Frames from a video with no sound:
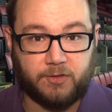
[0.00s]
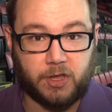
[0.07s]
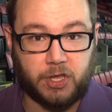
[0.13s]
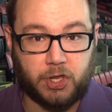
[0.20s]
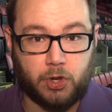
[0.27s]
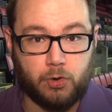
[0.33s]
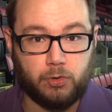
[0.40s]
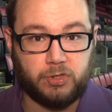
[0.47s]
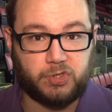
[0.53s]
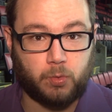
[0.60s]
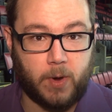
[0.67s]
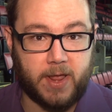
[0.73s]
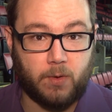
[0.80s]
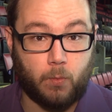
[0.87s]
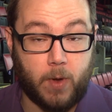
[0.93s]
a huge
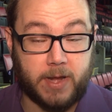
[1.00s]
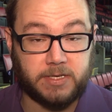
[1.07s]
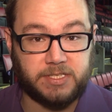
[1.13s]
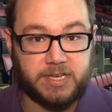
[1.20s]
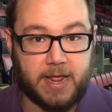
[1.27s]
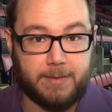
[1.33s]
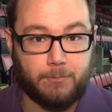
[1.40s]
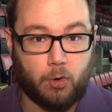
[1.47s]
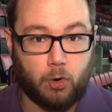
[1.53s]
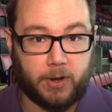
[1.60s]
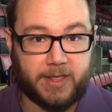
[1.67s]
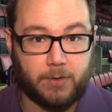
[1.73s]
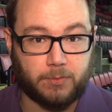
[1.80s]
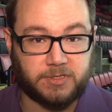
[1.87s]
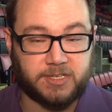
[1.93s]
win Wednesday
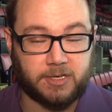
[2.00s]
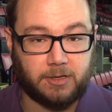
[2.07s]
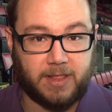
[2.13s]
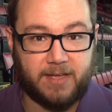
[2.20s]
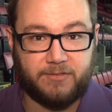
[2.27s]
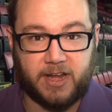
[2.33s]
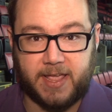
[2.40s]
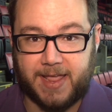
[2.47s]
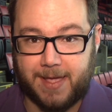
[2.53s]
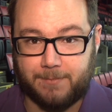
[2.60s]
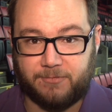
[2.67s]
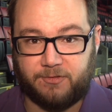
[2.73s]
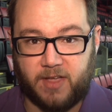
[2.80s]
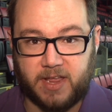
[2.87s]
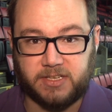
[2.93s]
morning. It was an 11
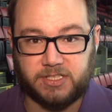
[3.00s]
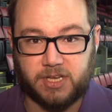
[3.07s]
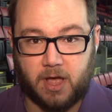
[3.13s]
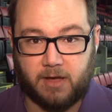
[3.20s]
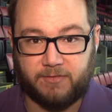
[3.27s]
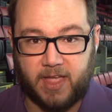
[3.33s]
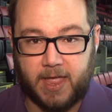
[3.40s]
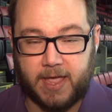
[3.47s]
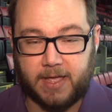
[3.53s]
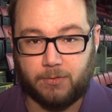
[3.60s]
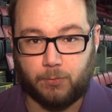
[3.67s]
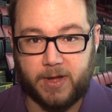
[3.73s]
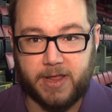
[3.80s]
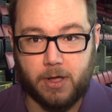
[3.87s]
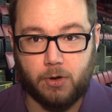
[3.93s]
a.m. faceoff at
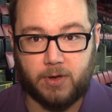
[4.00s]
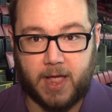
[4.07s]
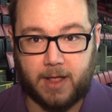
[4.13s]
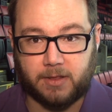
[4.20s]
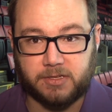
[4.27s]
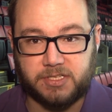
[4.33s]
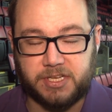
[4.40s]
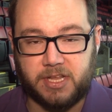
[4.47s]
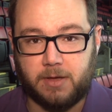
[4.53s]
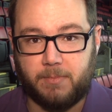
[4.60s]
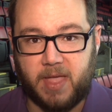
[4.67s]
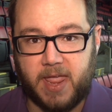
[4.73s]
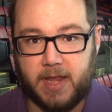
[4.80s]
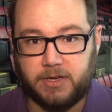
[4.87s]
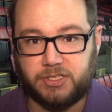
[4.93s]
Ricoh
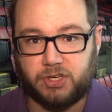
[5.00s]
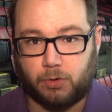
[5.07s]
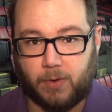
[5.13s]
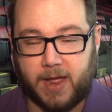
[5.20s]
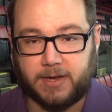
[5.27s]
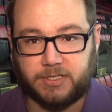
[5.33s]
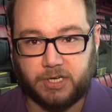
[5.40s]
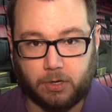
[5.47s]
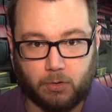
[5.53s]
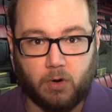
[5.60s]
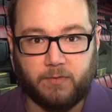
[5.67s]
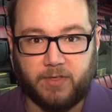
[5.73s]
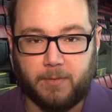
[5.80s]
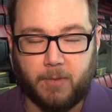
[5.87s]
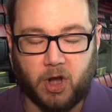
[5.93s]
Coliseum in Toronto
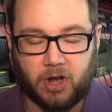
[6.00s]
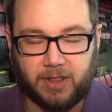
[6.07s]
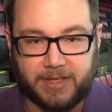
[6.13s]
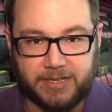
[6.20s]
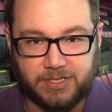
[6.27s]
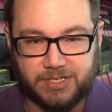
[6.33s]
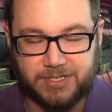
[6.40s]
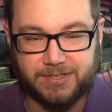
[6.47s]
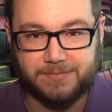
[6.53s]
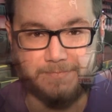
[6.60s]
over the Marlies.